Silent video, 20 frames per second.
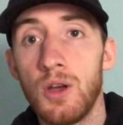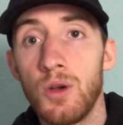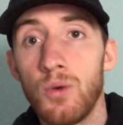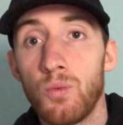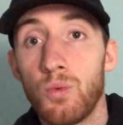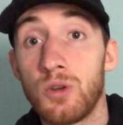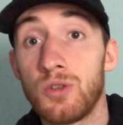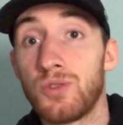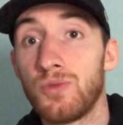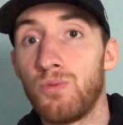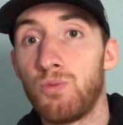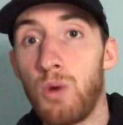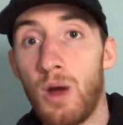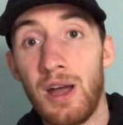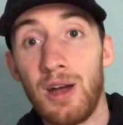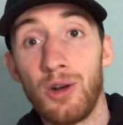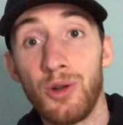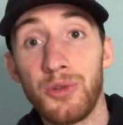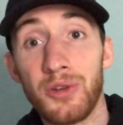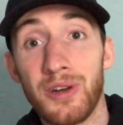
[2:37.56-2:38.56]
Whereas
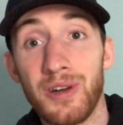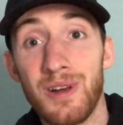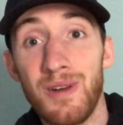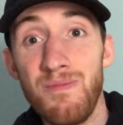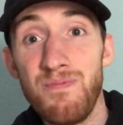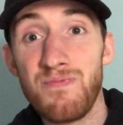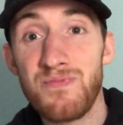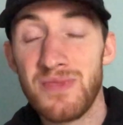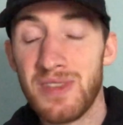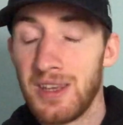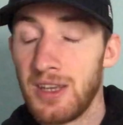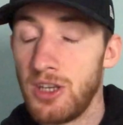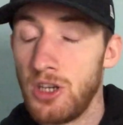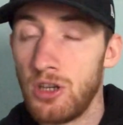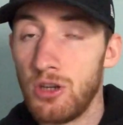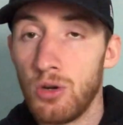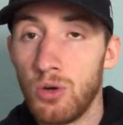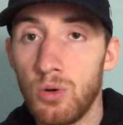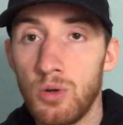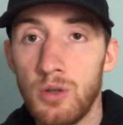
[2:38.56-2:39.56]
Wilder,
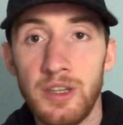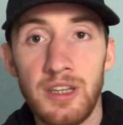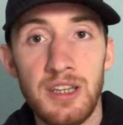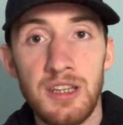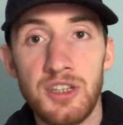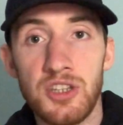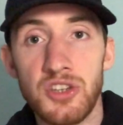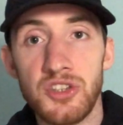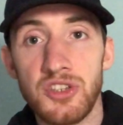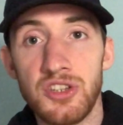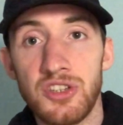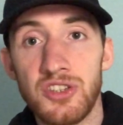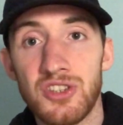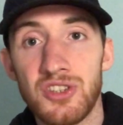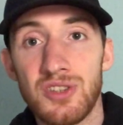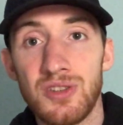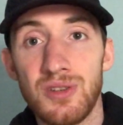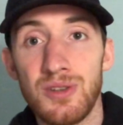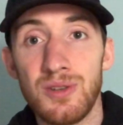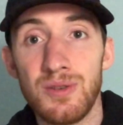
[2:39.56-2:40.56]
he just needs
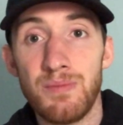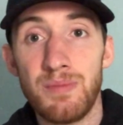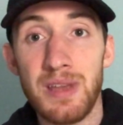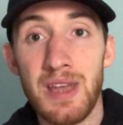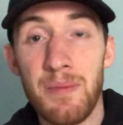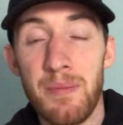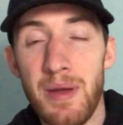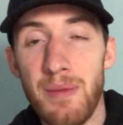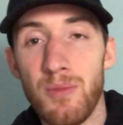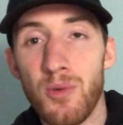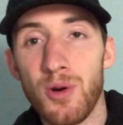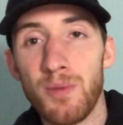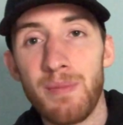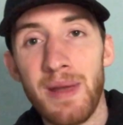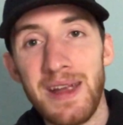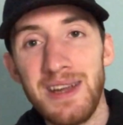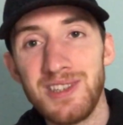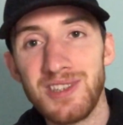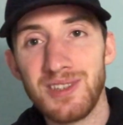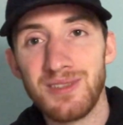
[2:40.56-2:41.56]
to be a bit more
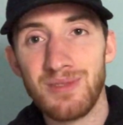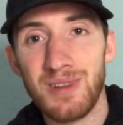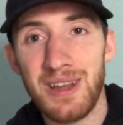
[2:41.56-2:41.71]
patient